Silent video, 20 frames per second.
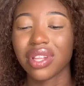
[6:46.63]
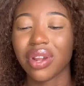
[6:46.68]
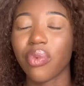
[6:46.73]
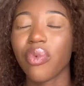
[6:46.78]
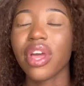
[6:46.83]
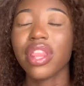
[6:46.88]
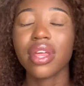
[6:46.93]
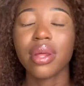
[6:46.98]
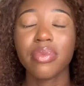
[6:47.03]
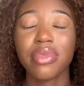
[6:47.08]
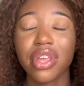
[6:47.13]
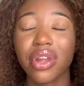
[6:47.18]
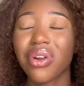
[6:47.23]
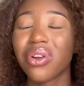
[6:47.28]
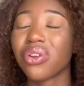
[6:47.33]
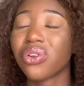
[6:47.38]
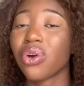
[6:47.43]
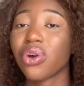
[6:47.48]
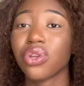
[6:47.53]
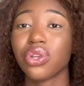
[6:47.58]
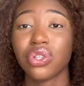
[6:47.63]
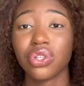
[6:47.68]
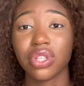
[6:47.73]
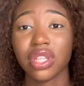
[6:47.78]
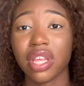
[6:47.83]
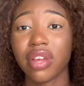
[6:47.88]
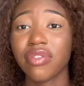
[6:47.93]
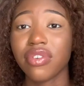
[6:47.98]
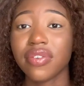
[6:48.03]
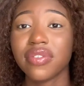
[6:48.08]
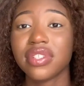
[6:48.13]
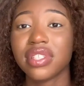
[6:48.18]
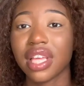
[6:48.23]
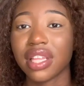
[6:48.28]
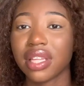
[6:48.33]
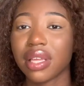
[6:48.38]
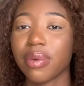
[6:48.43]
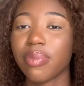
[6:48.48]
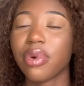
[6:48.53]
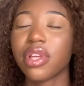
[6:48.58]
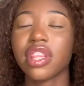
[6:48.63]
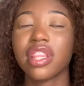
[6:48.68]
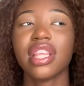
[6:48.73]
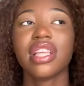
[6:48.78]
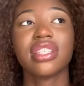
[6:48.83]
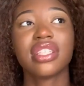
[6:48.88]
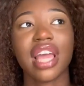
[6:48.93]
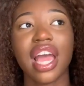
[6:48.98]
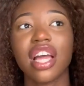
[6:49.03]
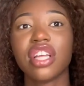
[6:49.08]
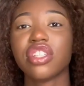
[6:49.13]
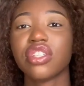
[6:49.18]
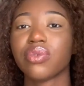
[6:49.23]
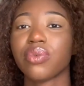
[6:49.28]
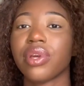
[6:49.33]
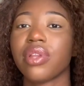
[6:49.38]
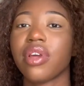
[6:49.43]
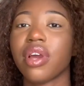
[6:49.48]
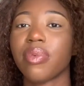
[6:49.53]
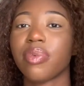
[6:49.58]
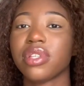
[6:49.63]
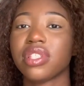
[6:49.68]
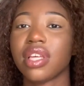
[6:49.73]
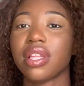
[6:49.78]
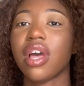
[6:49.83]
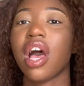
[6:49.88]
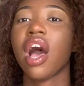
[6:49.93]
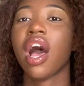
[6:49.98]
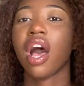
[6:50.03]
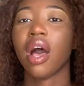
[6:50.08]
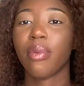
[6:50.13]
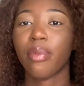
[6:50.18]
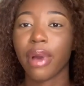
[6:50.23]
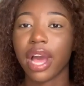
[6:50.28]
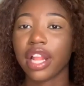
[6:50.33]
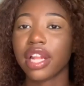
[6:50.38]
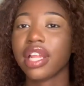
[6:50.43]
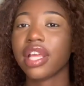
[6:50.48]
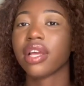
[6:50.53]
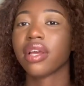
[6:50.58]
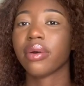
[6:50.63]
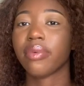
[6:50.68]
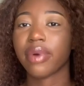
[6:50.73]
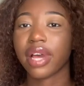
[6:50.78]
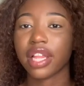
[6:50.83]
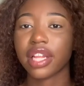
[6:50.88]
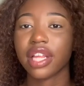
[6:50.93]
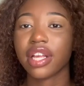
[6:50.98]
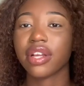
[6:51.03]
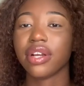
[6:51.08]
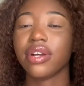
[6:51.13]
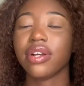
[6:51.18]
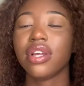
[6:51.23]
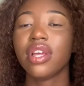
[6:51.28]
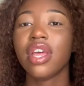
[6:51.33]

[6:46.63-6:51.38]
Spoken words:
Whether I'm there or not, you should never have said it. But this guy just went up and said, my nigga, my nigga.